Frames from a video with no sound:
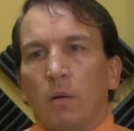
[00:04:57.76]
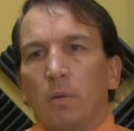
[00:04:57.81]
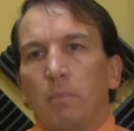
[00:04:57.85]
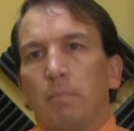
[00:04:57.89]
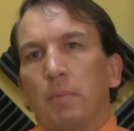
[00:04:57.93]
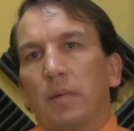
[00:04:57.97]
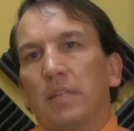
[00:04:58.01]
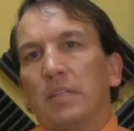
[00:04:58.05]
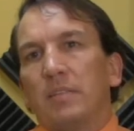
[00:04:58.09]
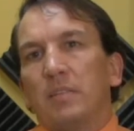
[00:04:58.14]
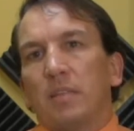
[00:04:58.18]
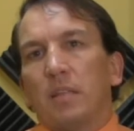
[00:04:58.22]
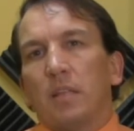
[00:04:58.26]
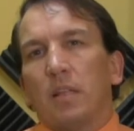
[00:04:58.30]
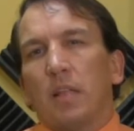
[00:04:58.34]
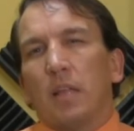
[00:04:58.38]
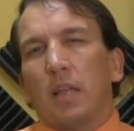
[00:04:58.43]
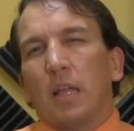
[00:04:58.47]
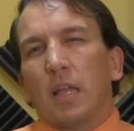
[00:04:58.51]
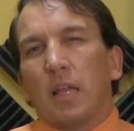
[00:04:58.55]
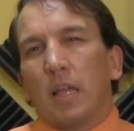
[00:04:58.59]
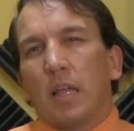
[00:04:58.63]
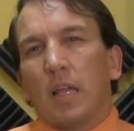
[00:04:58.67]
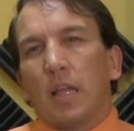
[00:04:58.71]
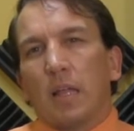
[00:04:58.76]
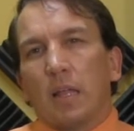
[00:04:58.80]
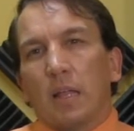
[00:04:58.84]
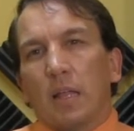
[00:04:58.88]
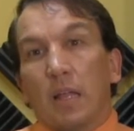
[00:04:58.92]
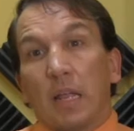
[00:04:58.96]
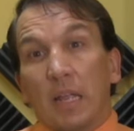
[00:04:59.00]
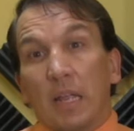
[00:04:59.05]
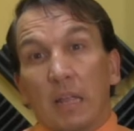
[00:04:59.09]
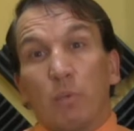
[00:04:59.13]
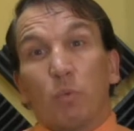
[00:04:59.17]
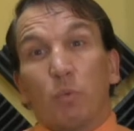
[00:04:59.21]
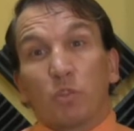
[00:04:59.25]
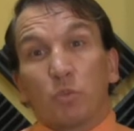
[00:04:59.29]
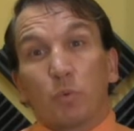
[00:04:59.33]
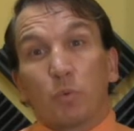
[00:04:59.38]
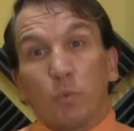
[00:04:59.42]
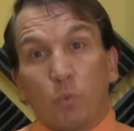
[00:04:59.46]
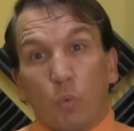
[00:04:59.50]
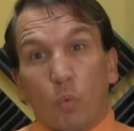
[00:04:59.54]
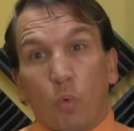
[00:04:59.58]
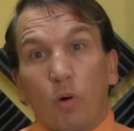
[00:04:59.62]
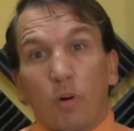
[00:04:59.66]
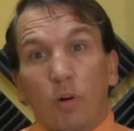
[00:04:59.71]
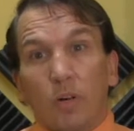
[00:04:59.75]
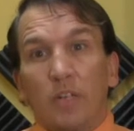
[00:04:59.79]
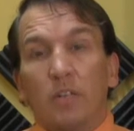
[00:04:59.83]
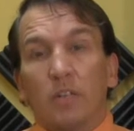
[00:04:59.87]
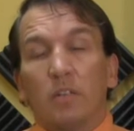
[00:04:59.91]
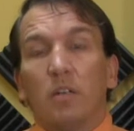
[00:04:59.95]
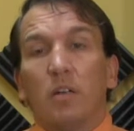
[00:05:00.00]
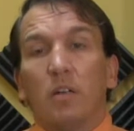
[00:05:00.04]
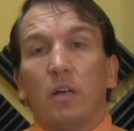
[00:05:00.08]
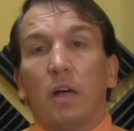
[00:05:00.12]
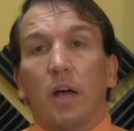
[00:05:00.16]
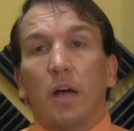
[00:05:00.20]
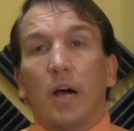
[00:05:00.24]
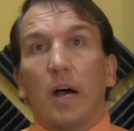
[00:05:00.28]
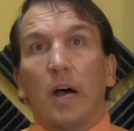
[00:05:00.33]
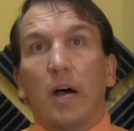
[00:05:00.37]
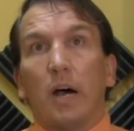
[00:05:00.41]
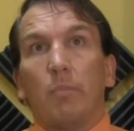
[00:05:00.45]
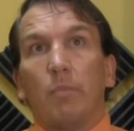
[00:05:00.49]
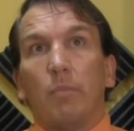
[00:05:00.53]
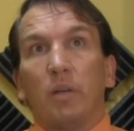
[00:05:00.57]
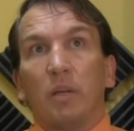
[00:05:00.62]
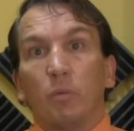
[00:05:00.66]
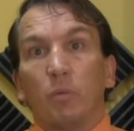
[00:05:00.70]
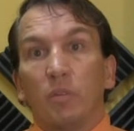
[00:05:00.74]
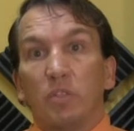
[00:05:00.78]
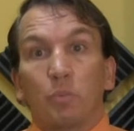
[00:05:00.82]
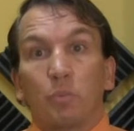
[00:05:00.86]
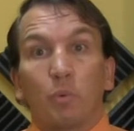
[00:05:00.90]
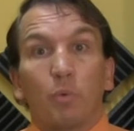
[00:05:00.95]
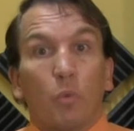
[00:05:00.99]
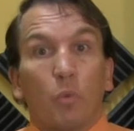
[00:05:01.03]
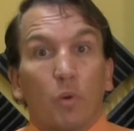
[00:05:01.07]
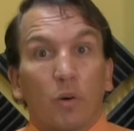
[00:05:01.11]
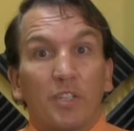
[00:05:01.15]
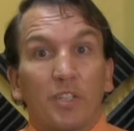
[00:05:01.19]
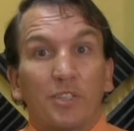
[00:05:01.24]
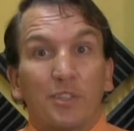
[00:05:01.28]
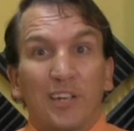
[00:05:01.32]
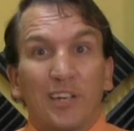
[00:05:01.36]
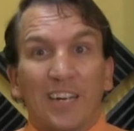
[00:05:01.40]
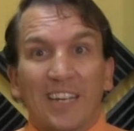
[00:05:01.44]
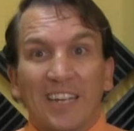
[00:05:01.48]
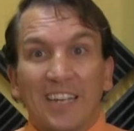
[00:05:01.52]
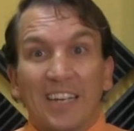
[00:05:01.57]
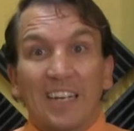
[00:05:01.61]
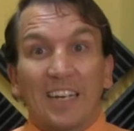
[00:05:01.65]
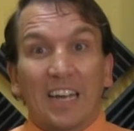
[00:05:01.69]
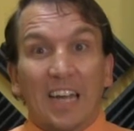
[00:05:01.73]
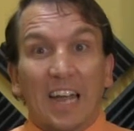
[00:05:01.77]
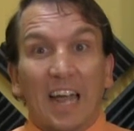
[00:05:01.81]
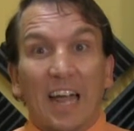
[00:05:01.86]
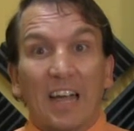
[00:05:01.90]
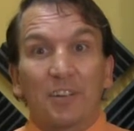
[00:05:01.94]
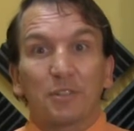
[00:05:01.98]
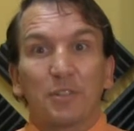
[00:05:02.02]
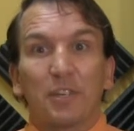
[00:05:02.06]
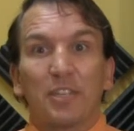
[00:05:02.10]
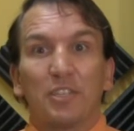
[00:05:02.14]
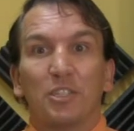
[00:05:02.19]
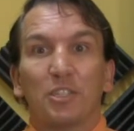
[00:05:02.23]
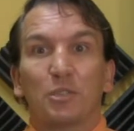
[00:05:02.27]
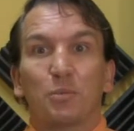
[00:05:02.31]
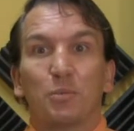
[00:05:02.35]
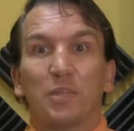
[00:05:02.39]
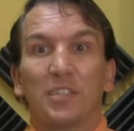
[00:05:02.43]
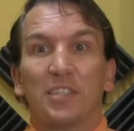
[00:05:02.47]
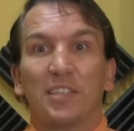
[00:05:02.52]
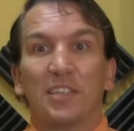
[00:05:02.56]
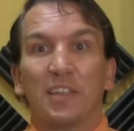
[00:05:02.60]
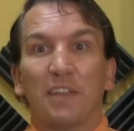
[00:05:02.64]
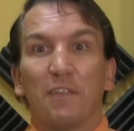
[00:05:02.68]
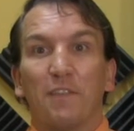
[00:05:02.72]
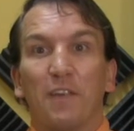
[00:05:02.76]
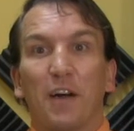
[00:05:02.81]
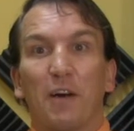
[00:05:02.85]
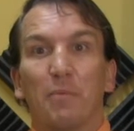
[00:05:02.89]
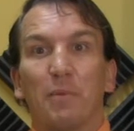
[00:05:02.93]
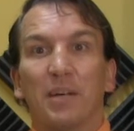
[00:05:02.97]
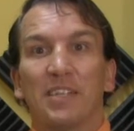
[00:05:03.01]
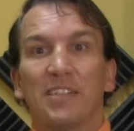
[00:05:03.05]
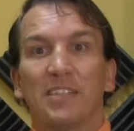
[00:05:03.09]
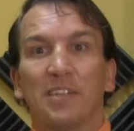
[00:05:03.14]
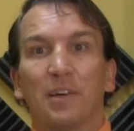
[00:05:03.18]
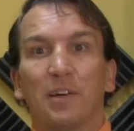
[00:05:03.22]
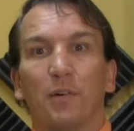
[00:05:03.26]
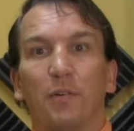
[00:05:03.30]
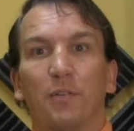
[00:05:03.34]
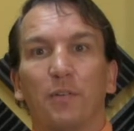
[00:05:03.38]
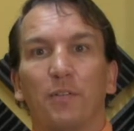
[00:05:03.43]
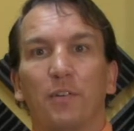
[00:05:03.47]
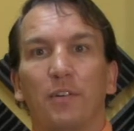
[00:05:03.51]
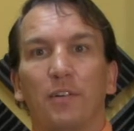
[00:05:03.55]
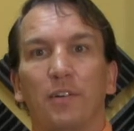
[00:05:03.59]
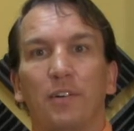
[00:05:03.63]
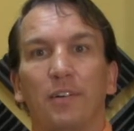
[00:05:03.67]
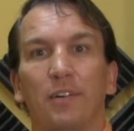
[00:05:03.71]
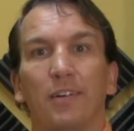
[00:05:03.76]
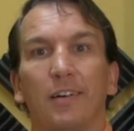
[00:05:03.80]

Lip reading: But it was rewarding. It was rewarding to do that again. And I just recently found myself